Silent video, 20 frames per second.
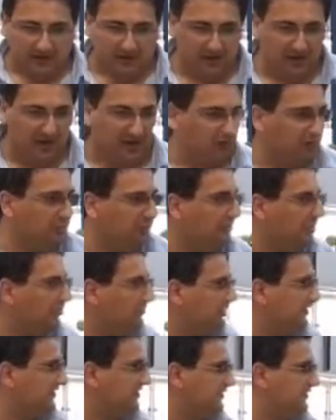The main
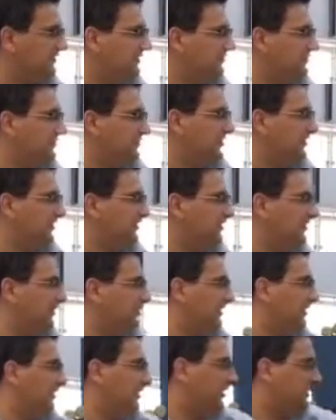components of the machine
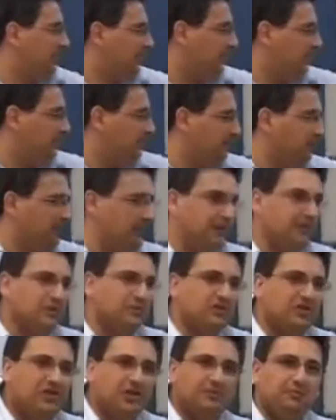are the
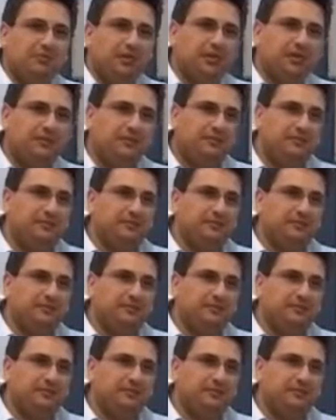vacuum chamber,